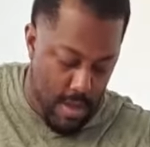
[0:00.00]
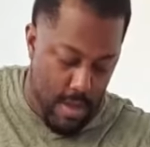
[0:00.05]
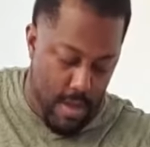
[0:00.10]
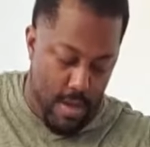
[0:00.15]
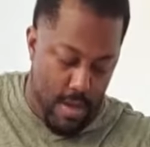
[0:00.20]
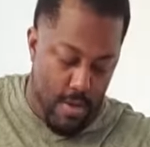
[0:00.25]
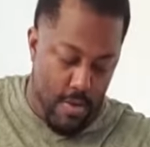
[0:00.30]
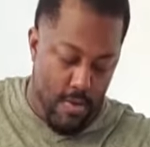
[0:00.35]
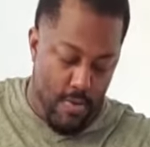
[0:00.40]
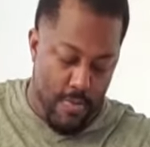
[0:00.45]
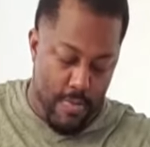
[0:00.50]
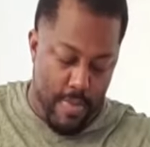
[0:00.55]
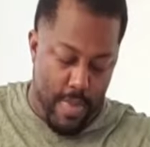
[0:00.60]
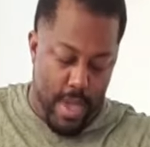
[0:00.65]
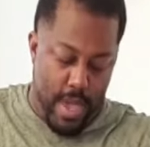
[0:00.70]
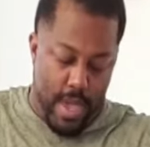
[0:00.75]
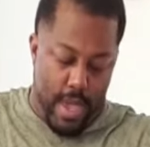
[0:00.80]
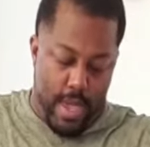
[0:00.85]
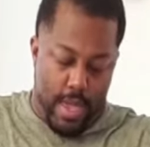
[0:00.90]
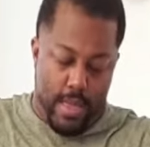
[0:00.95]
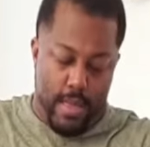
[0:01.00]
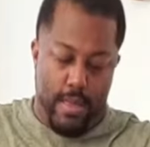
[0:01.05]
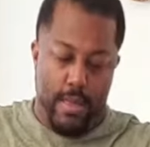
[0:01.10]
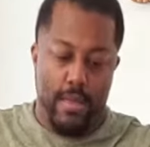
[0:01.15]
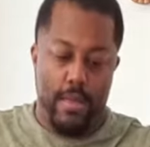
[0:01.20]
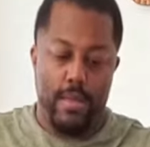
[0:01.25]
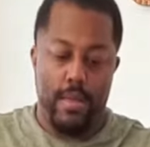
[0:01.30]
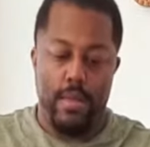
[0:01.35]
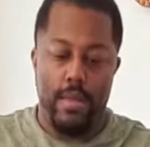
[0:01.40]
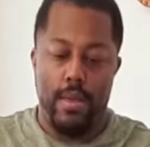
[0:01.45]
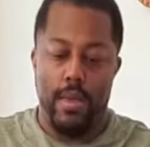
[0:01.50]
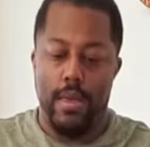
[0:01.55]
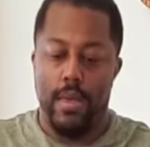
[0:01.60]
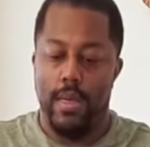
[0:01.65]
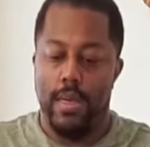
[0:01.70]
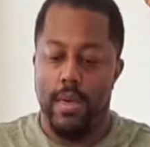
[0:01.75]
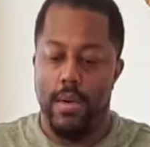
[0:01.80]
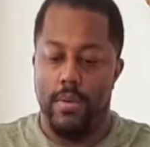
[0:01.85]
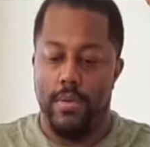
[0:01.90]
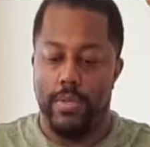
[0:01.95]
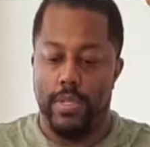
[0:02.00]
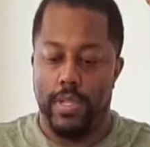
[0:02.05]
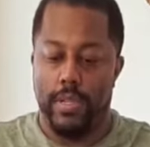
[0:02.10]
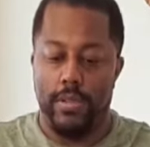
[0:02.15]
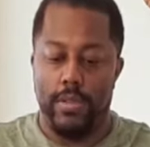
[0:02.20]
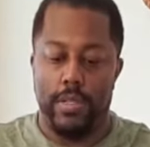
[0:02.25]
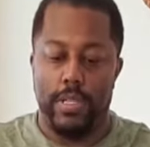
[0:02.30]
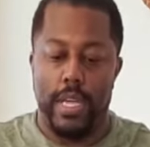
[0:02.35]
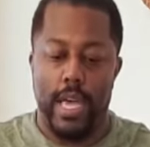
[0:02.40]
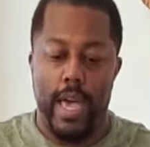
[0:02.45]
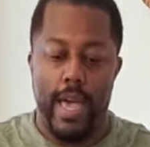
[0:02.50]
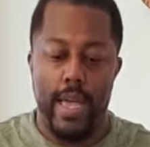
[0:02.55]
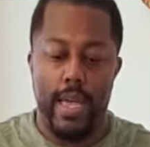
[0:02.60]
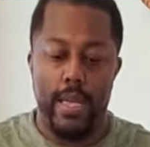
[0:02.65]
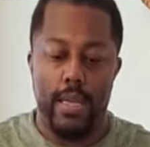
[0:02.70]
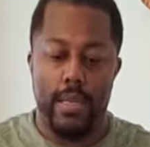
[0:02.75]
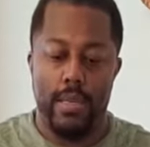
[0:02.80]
Oh man, that was a little tight.